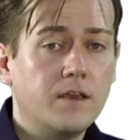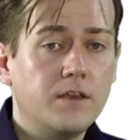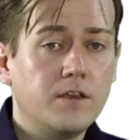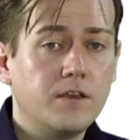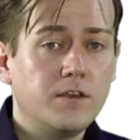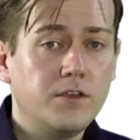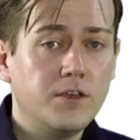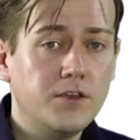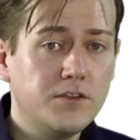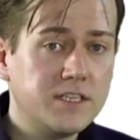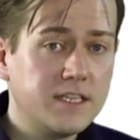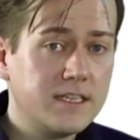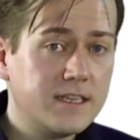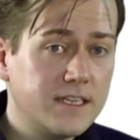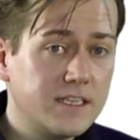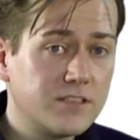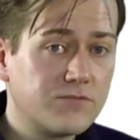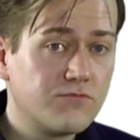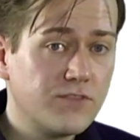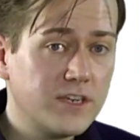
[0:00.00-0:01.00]
Using
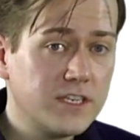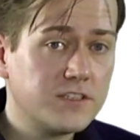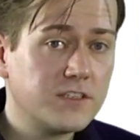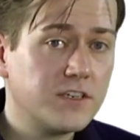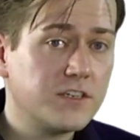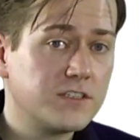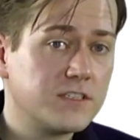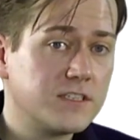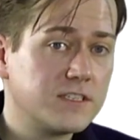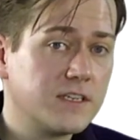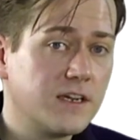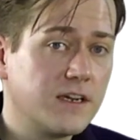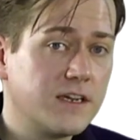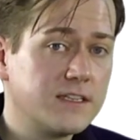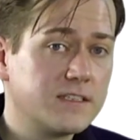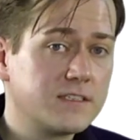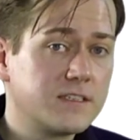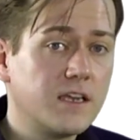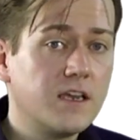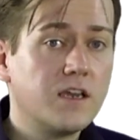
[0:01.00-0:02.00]
these research
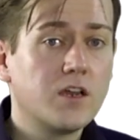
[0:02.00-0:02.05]
designs,